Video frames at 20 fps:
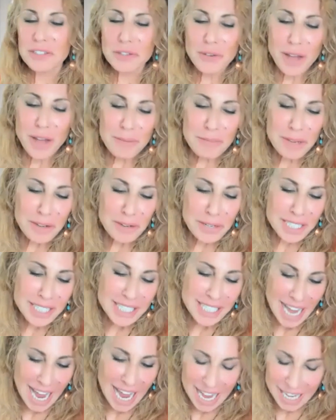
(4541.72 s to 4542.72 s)
So I'm going
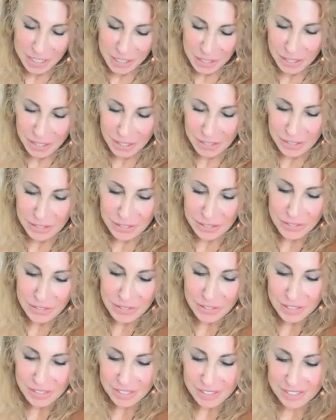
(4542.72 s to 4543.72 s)
to ask
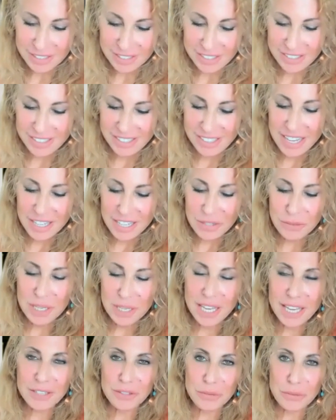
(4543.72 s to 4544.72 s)
you as we
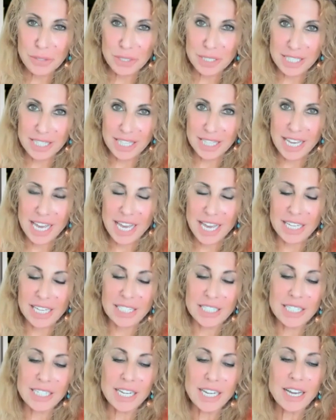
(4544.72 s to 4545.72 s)
get towards the
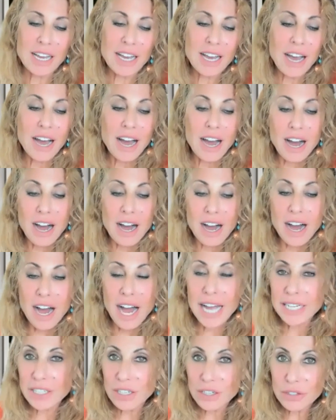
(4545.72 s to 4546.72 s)
end.
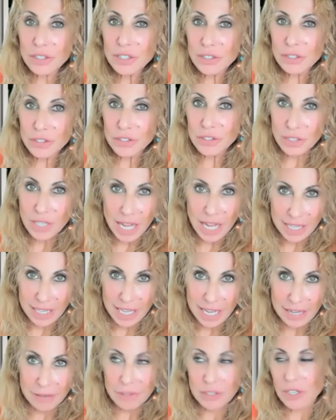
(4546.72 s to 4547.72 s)
I know you do light
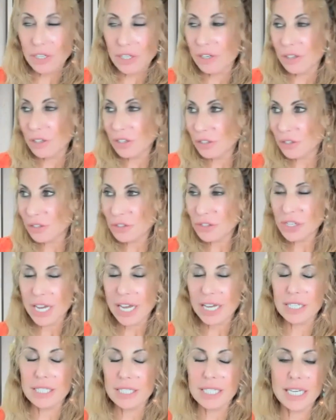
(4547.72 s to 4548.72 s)
language. I know you do
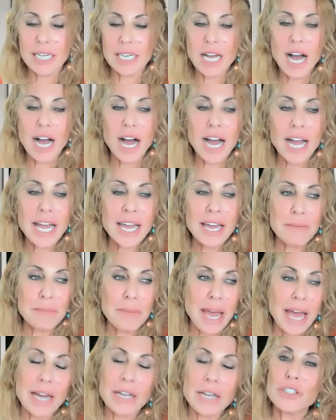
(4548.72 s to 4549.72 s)
channeling. I
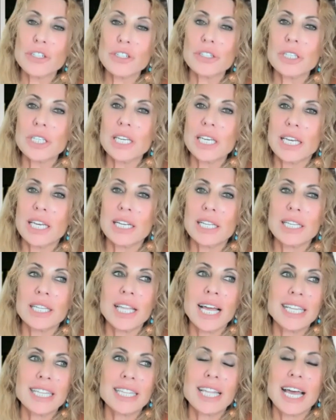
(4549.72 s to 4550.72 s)
am actually in a
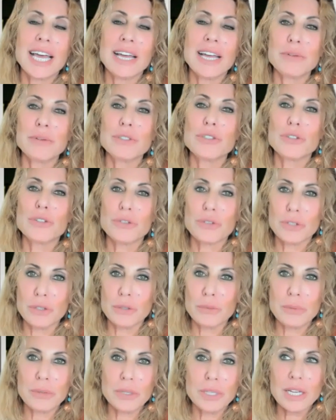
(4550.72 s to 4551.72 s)
light language
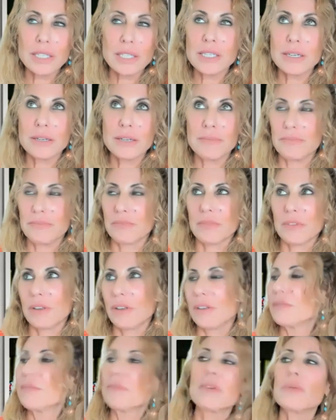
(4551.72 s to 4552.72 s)
group. That's a
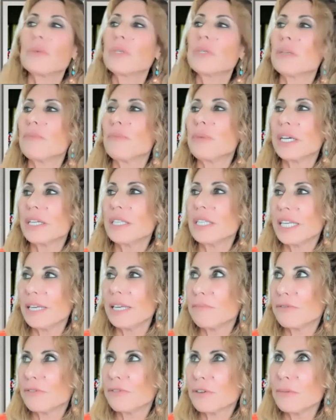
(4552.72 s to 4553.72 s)
it was a big
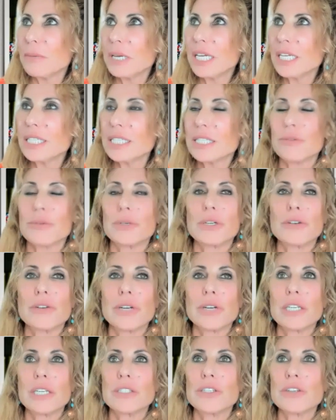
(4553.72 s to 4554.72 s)
leap for me to
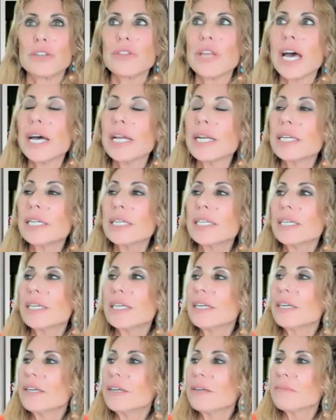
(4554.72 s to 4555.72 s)
agree to do that,
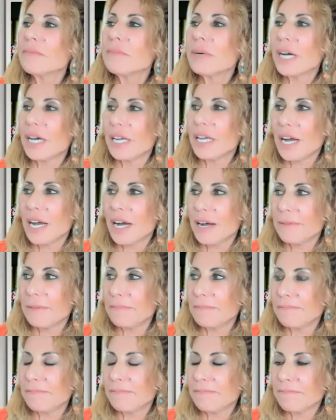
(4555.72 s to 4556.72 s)
but
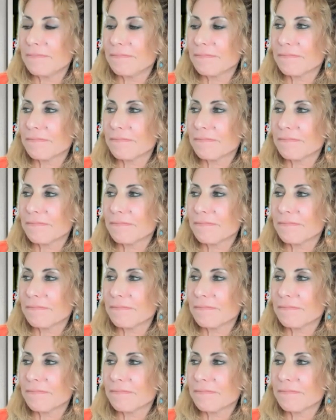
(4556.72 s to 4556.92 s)
um,